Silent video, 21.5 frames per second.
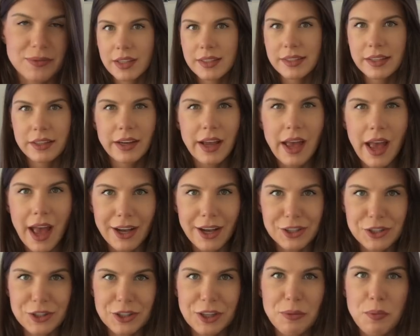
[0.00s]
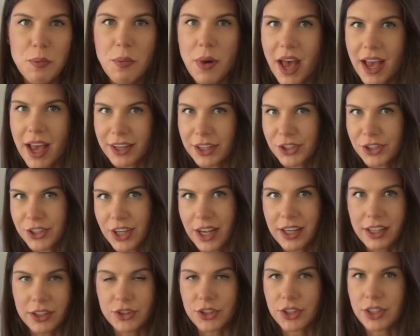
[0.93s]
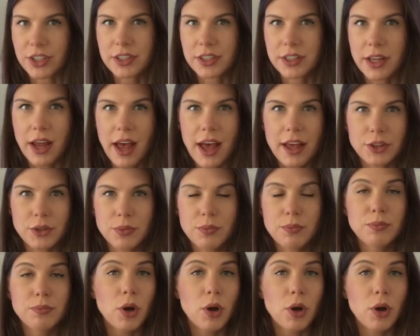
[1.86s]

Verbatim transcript: And there are actually many challenges that